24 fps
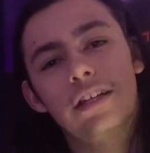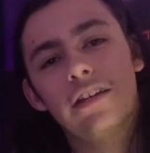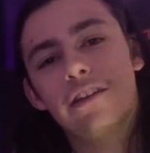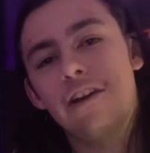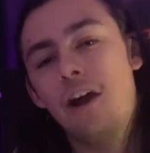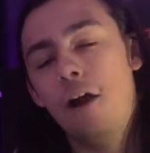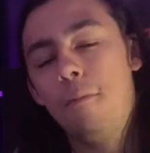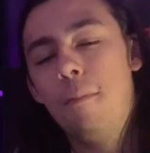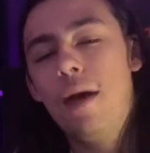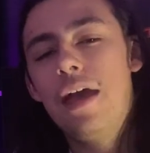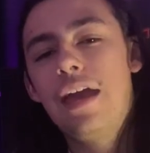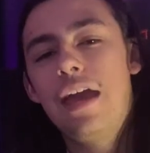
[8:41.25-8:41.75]

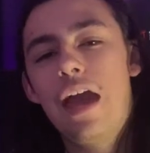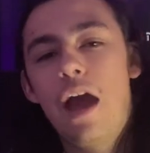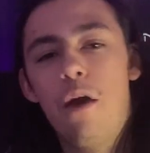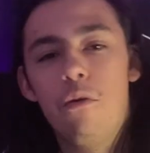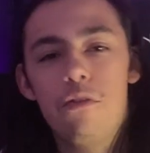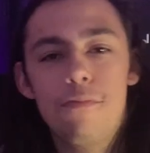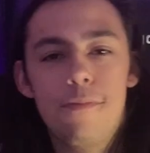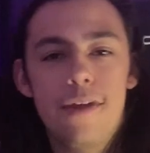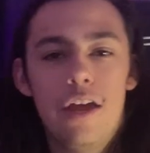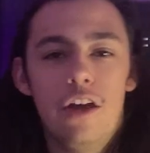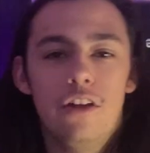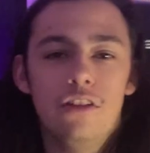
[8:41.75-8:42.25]
Come hang out
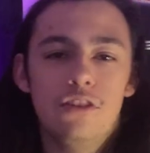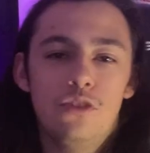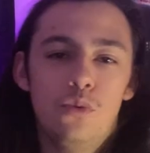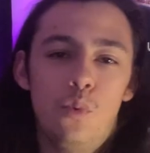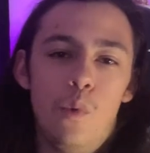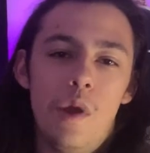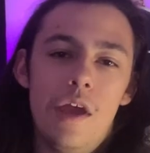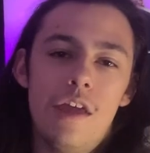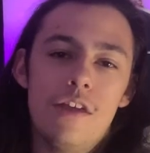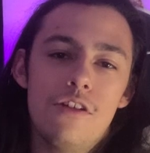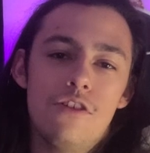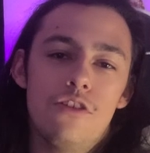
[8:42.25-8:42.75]
with me on
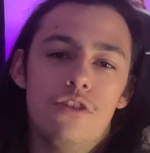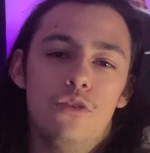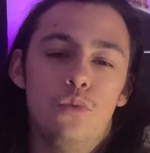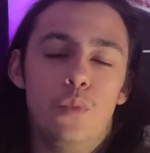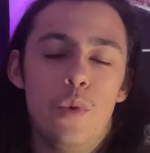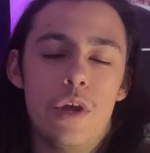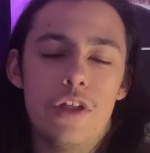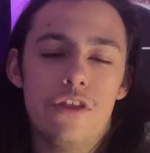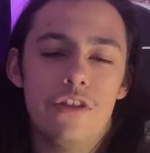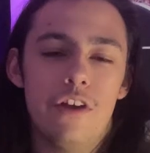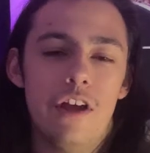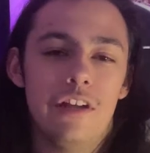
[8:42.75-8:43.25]
Twitch,
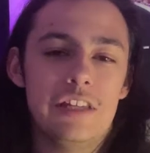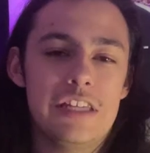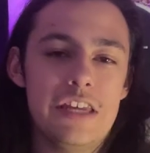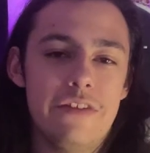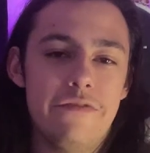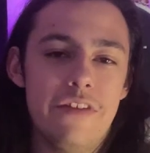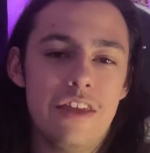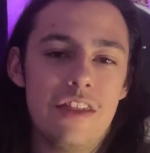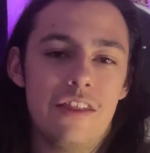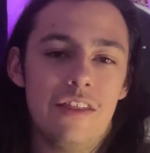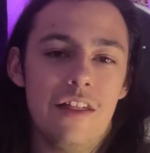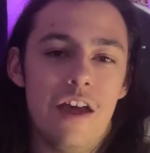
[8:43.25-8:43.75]

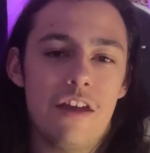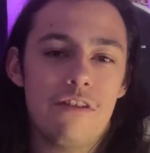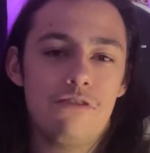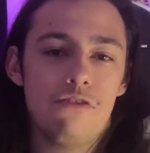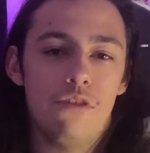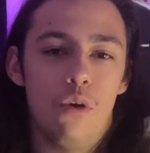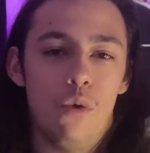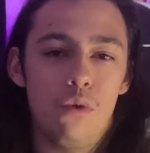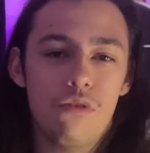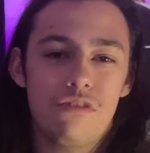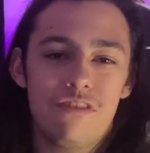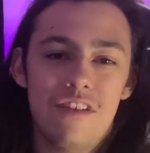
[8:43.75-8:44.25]

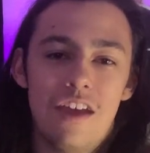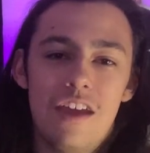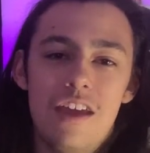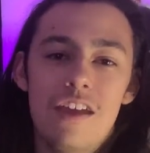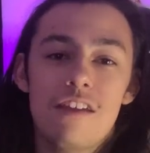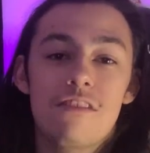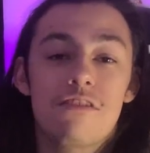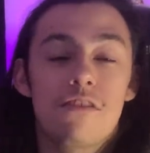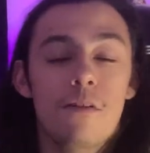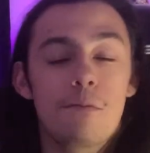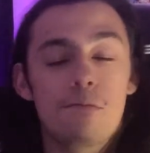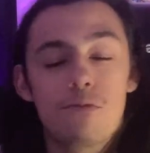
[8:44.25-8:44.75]

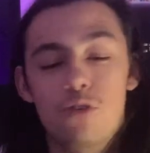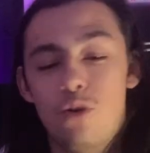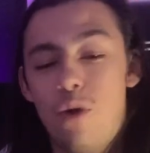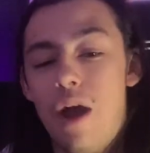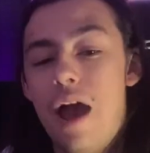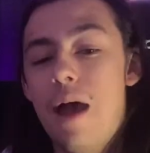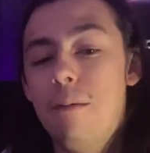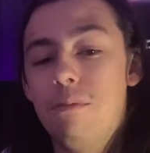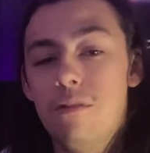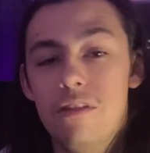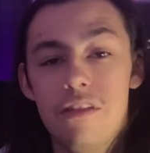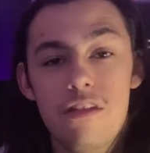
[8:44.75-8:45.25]
twitch.tv/soulstate.
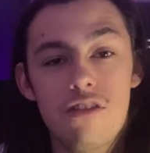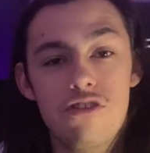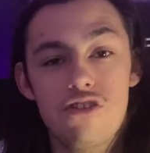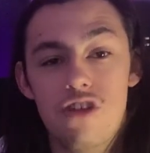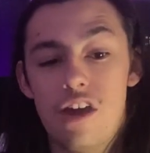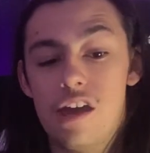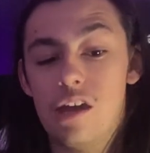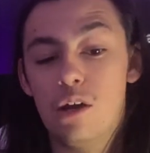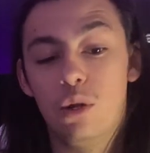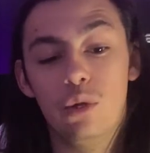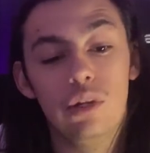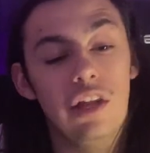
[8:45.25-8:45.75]
Subscribe to this
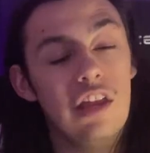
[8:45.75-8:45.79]
channel.